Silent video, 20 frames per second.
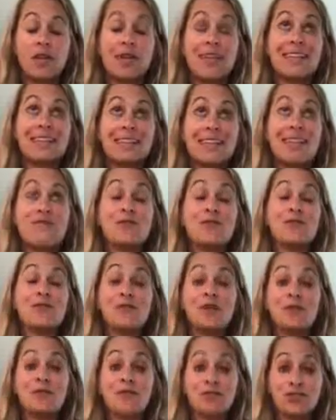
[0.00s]
is if you're
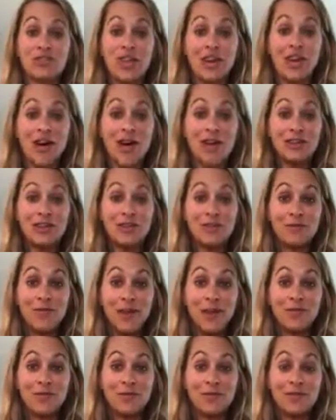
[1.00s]
looking for Shakeology
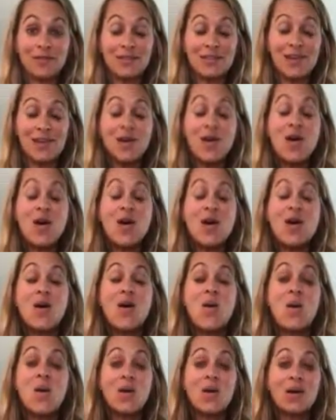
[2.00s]
flavors,
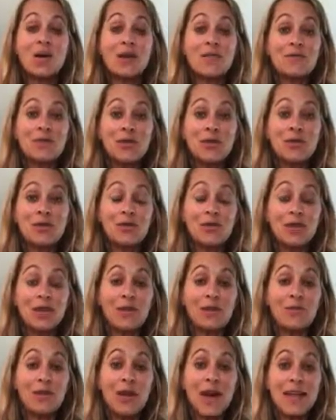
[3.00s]
or if you're
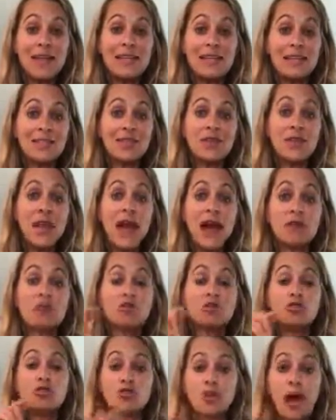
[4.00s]
looking for ideas on how
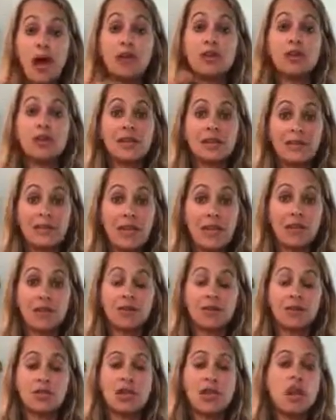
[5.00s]
to track your
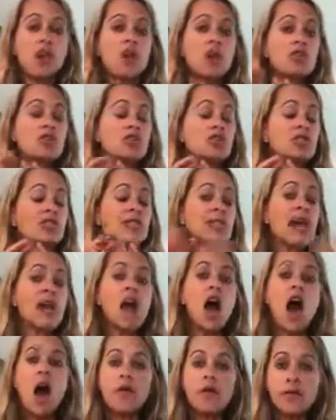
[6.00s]
containers.
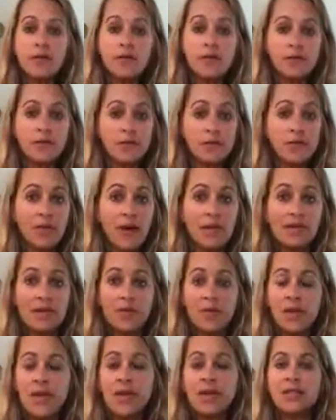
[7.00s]
Stay off of it for
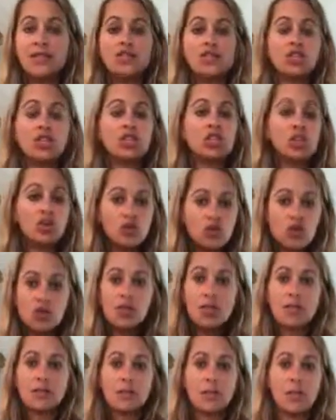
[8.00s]
recipes. Just use
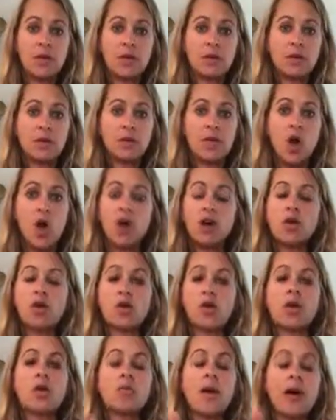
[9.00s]
the recipes in our
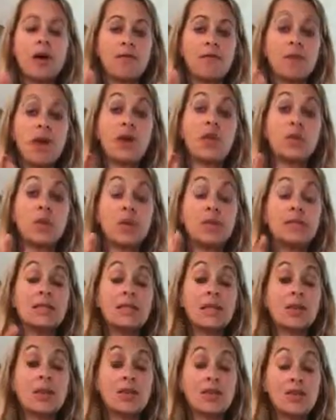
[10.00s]
group. I've found ones
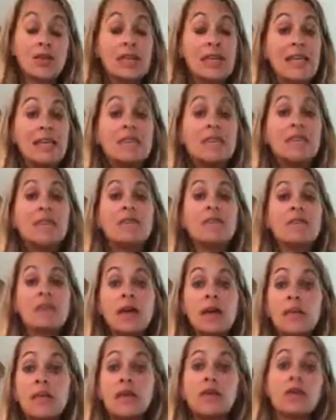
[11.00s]
that are easy,
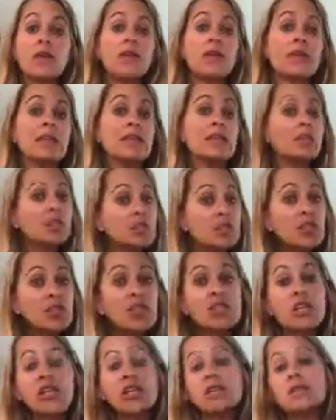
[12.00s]
family-friendly,
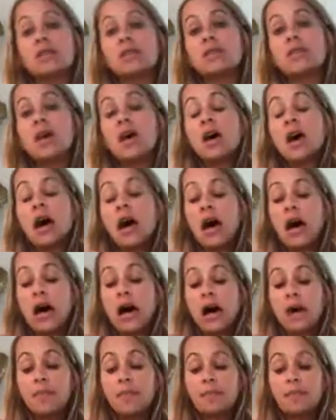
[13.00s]
delicious,
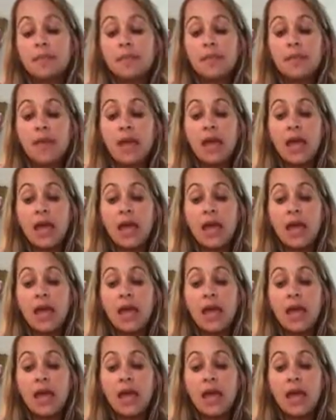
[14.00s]
and